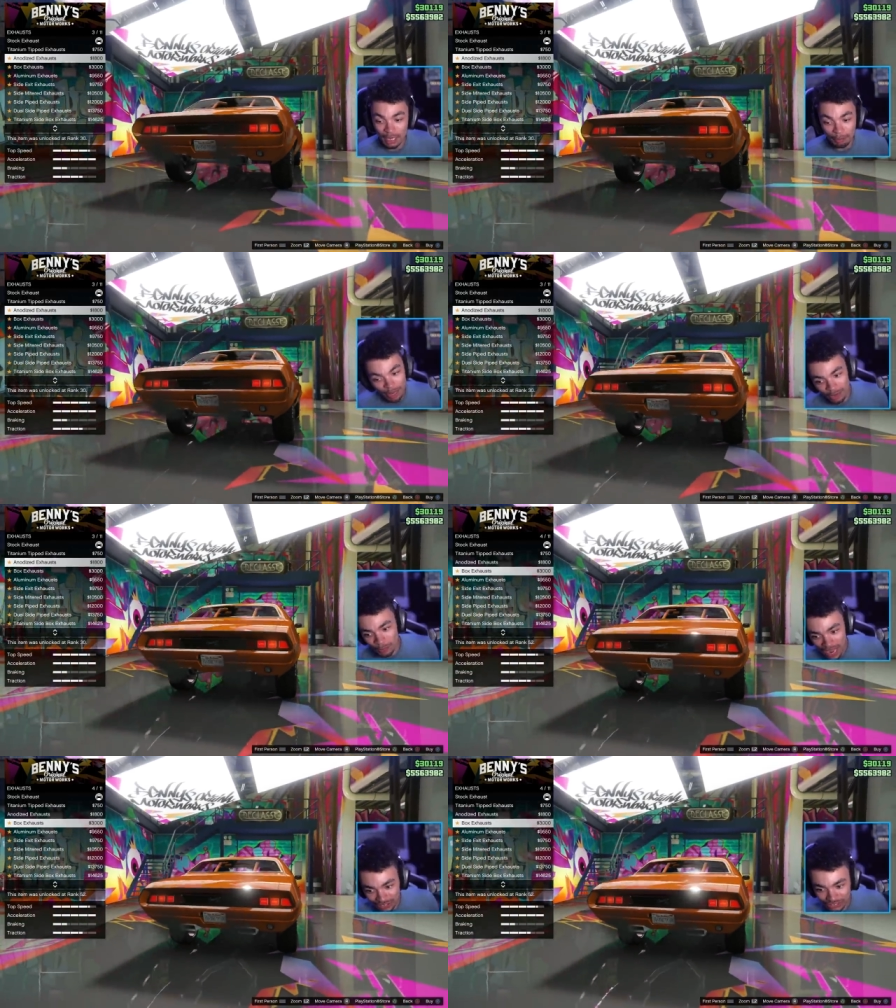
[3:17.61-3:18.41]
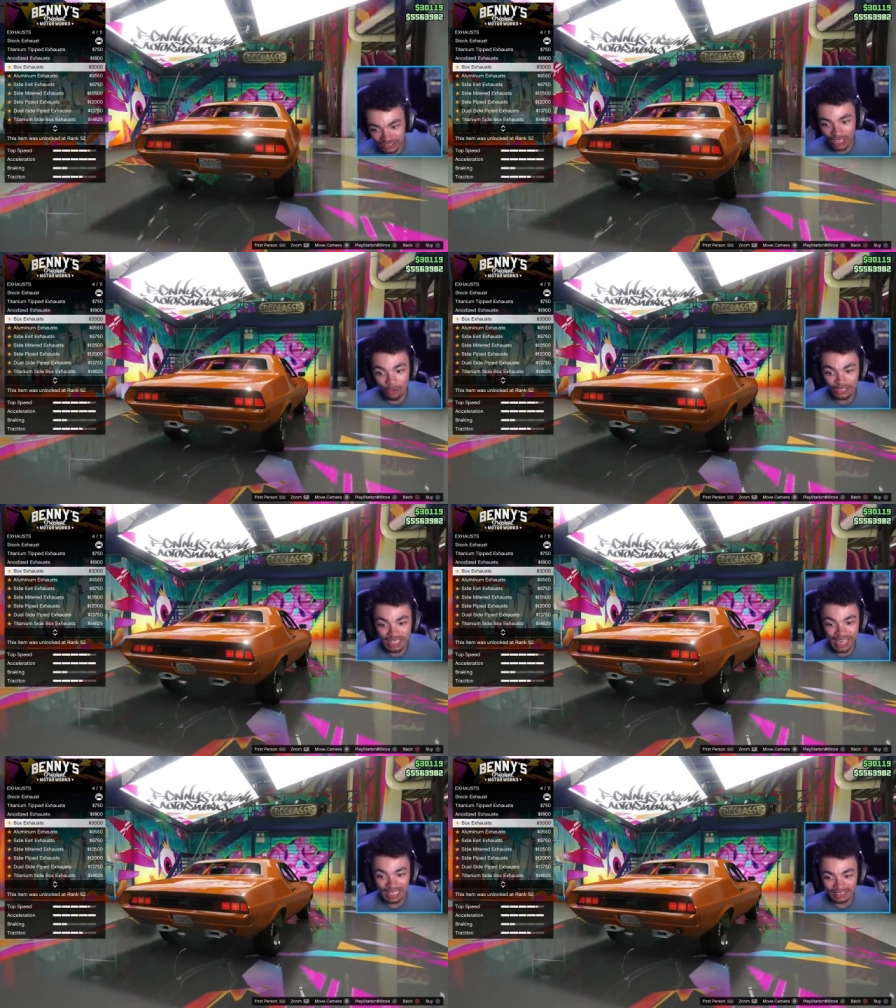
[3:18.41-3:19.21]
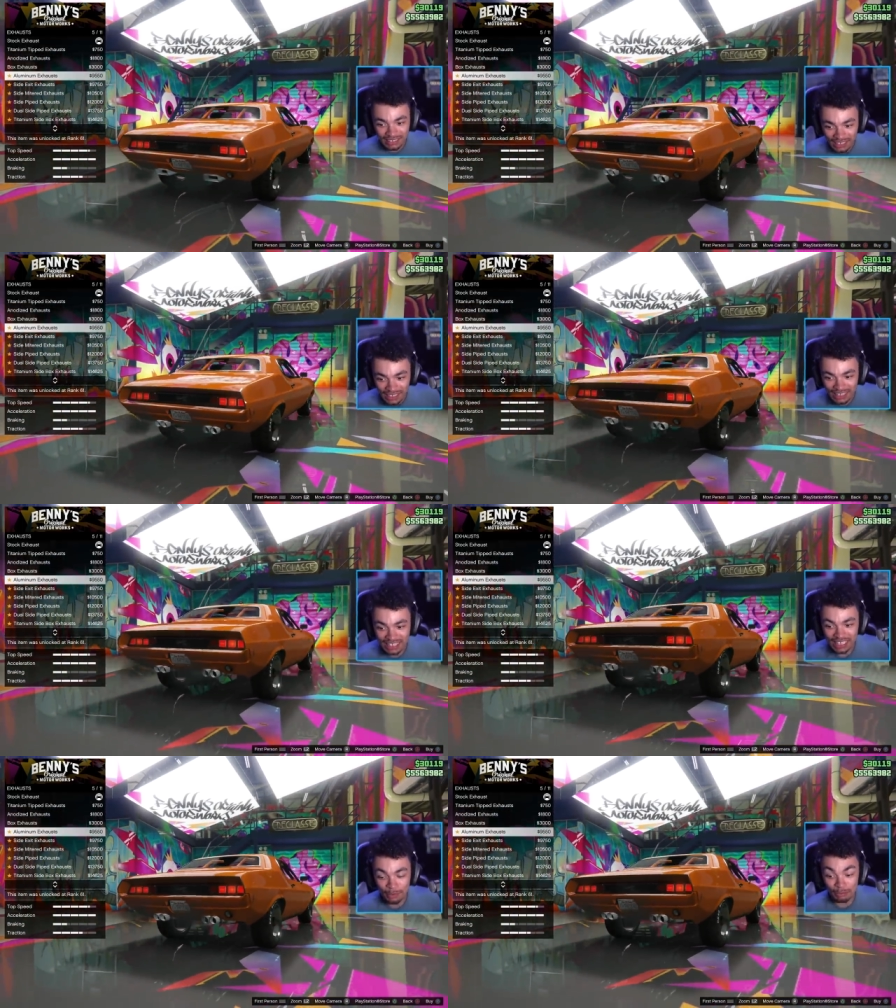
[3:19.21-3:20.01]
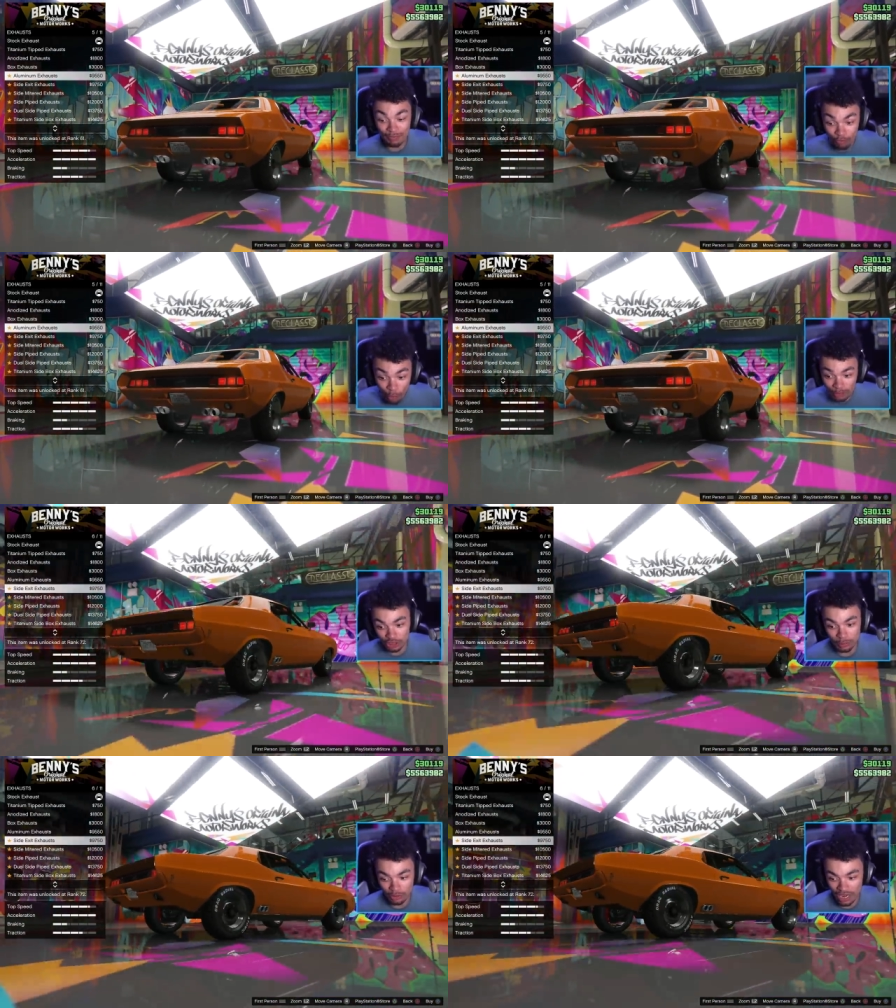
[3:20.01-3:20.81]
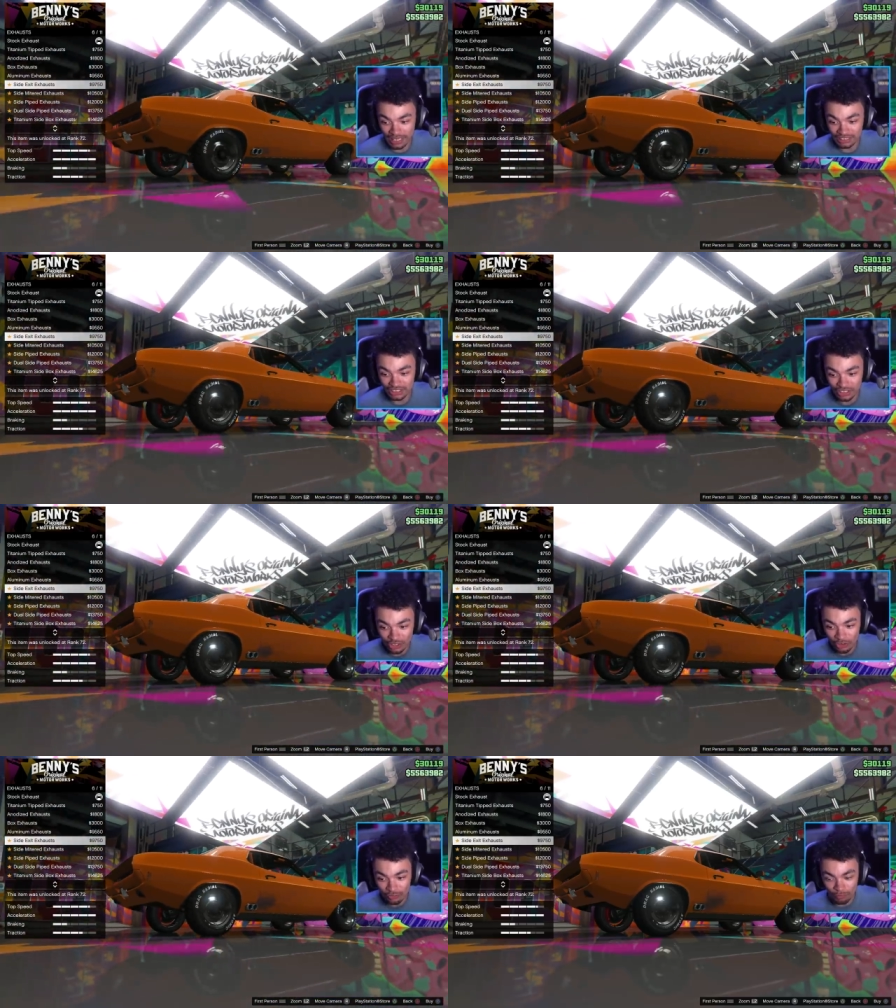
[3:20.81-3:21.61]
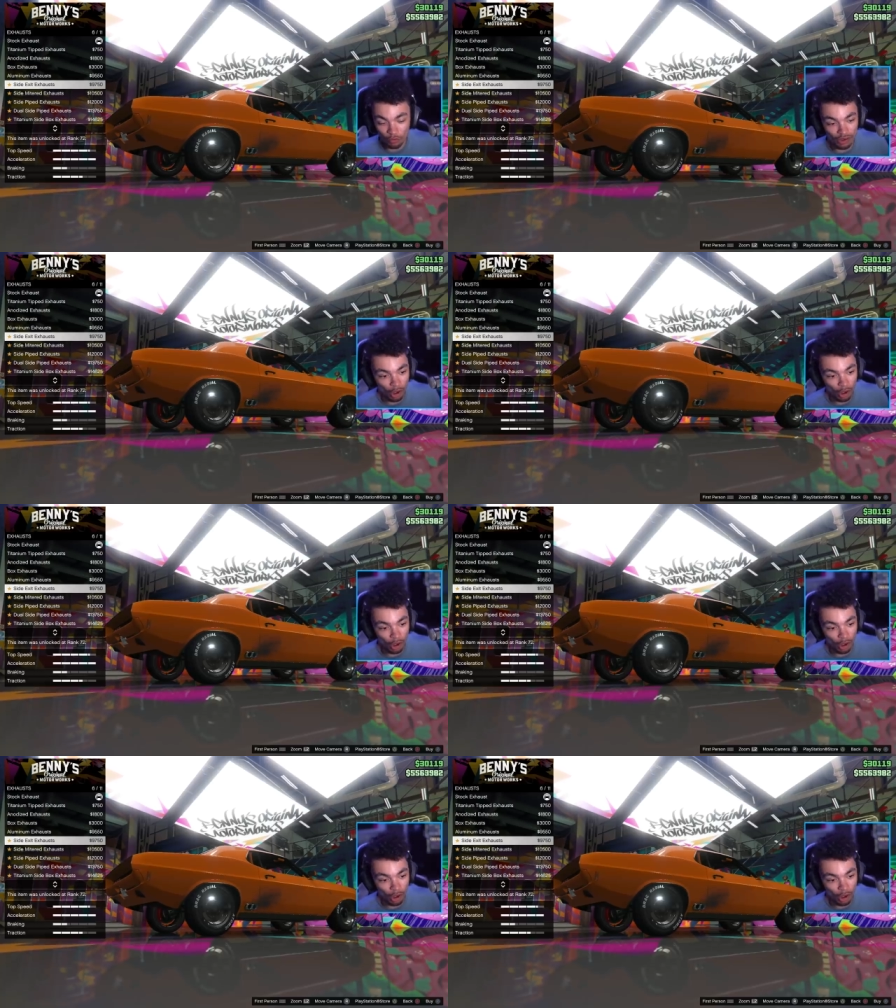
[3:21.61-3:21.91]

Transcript: but we actually only get the performance upgrades for...